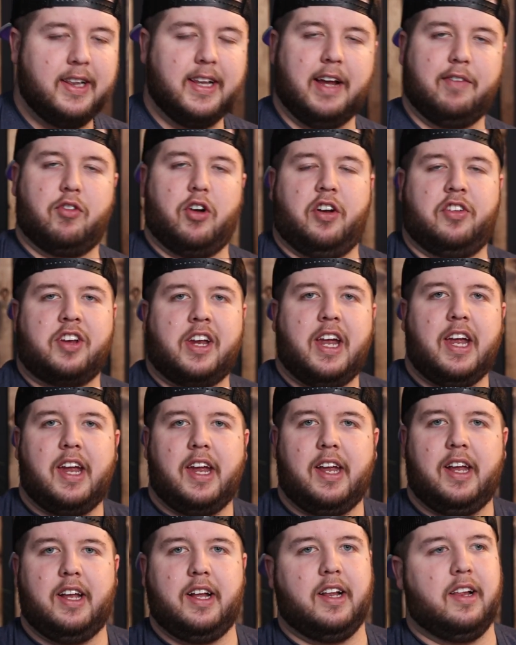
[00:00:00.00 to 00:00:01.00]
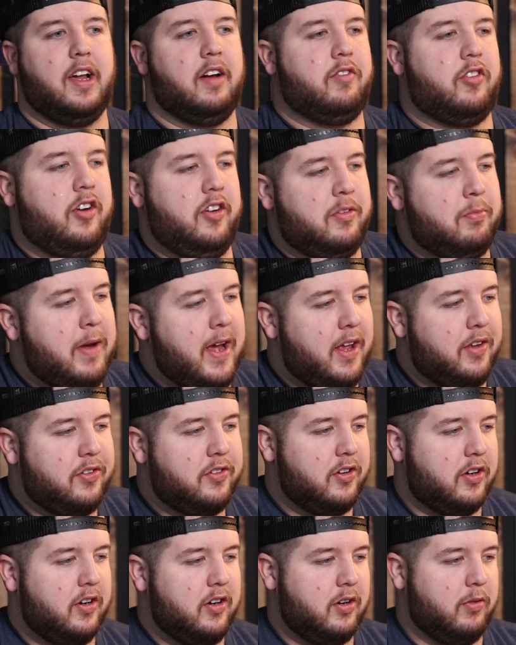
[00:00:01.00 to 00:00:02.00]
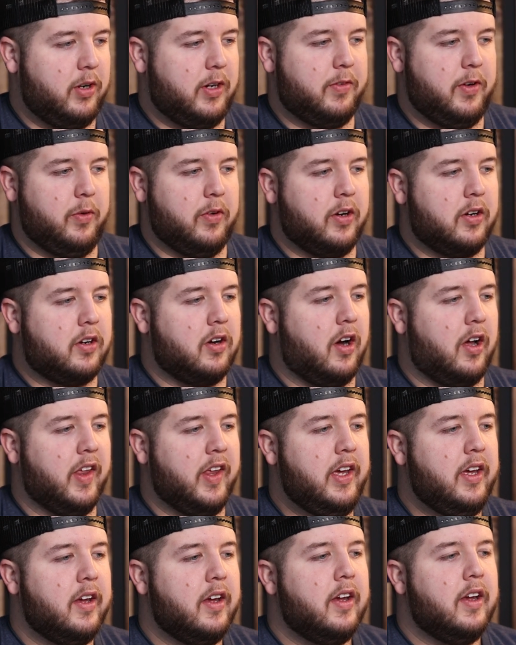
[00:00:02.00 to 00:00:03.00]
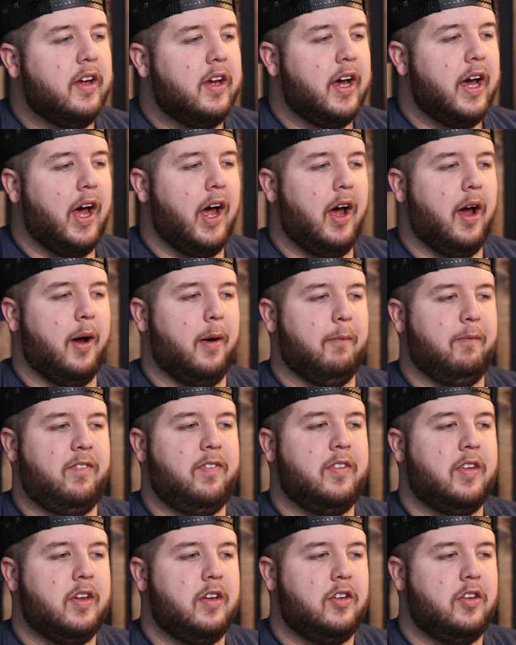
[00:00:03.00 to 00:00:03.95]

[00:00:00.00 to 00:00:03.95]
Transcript: leverage king, leverage master, whatever you want to call it,